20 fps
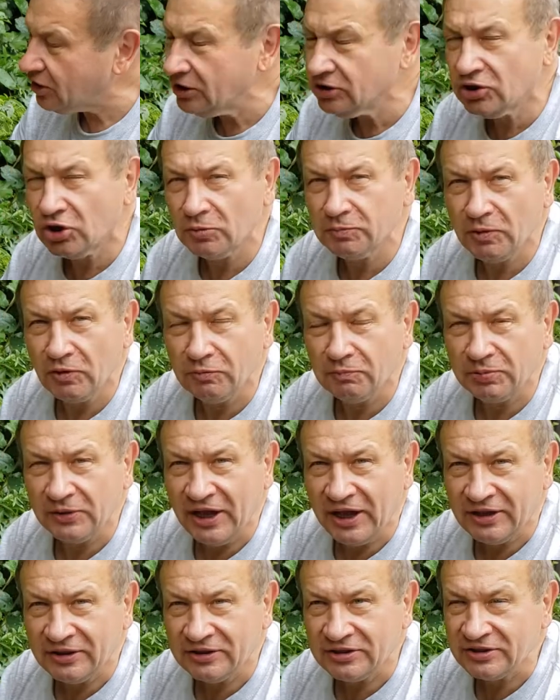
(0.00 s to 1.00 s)
that group of
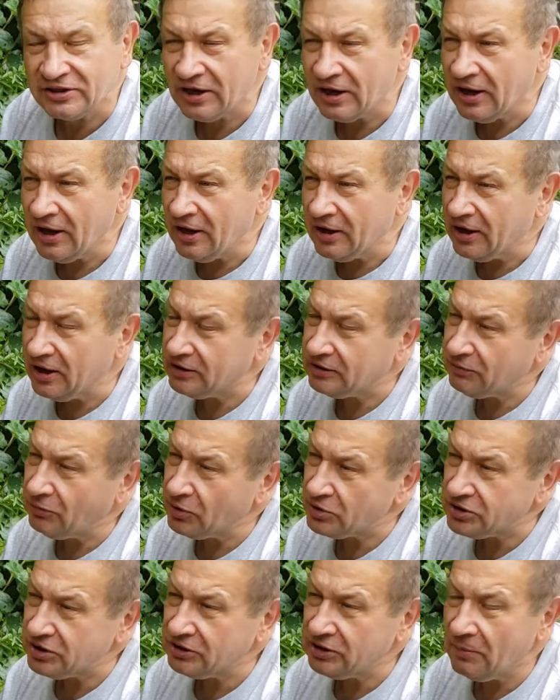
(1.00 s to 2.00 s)
plants, it
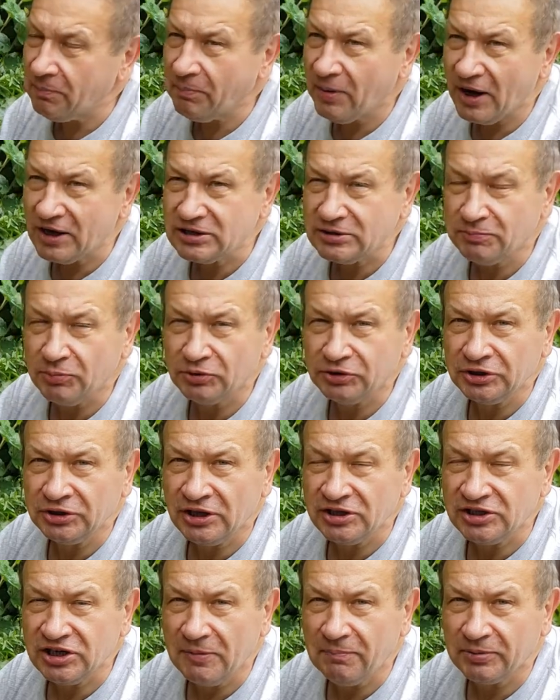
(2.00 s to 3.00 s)
was in the past put in
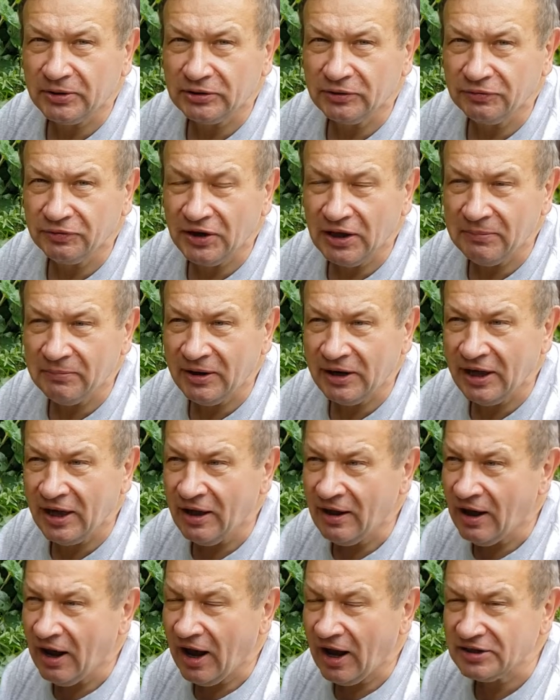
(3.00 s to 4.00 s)
a separate family,
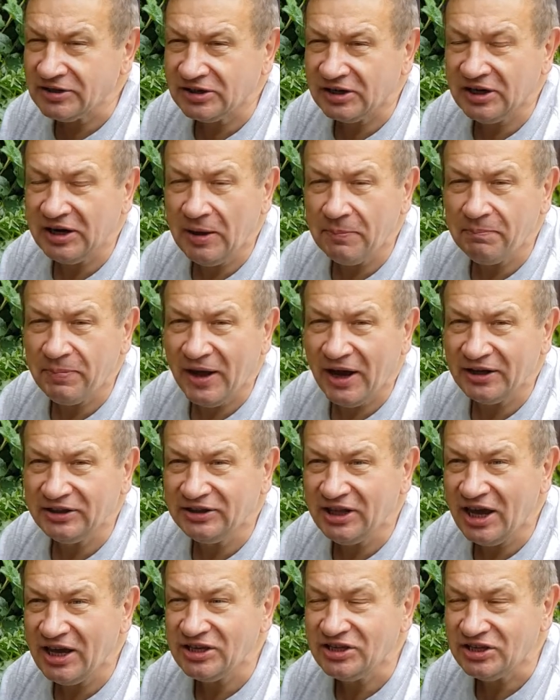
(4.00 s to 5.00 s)

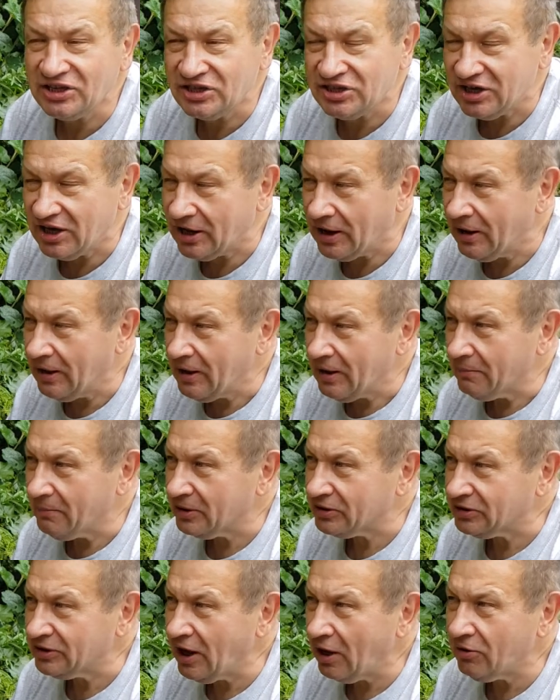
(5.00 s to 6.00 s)
Asclepiadaceae,
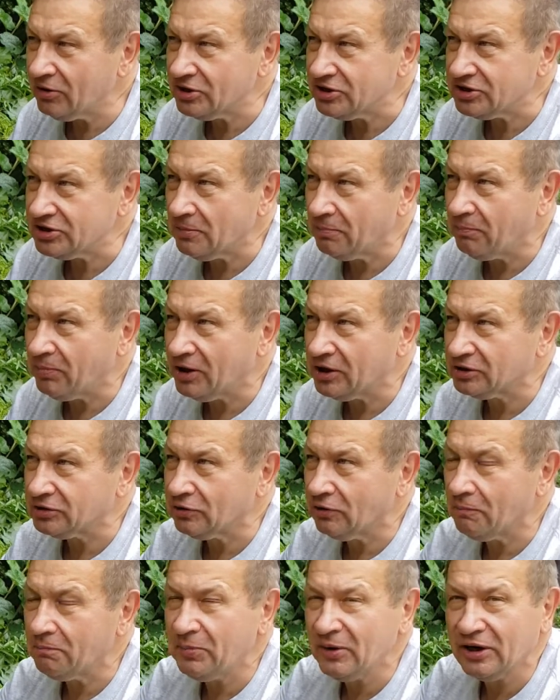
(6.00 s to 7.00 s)
but now it's a
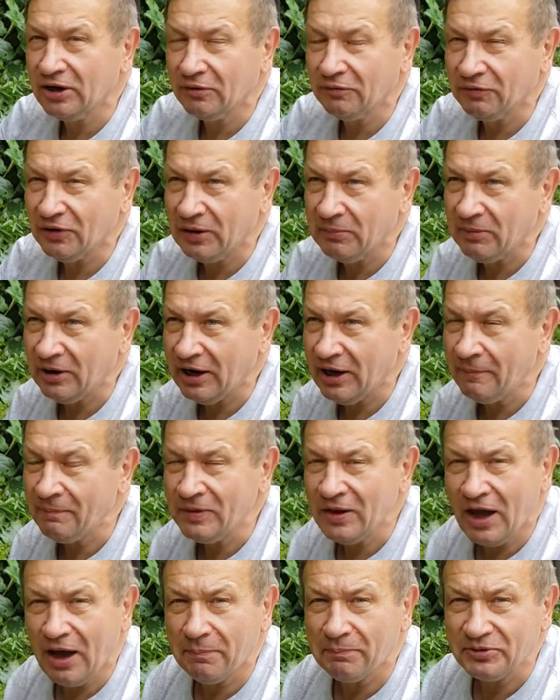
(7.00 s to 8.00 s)
part of bigger family,
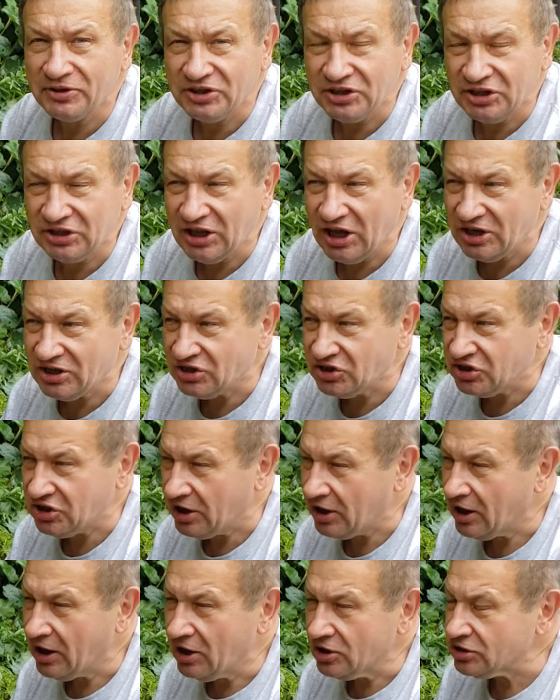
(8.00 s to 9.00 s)

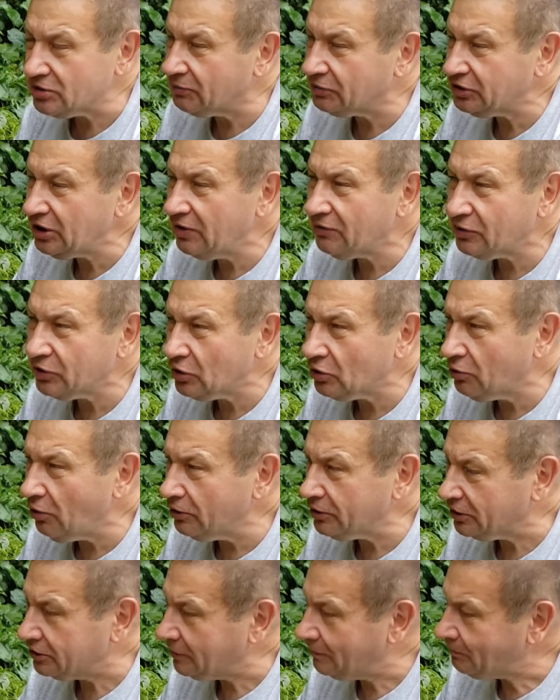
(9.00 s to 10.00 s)
Apocynaceae. So whatever you
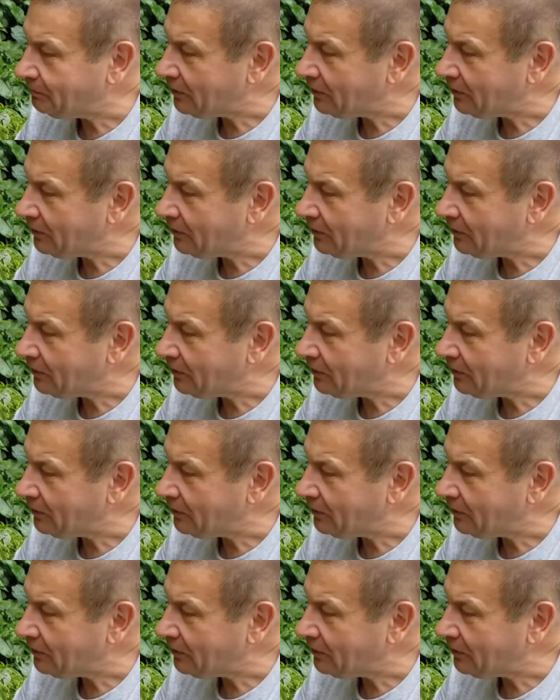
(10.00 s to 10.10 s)
call it,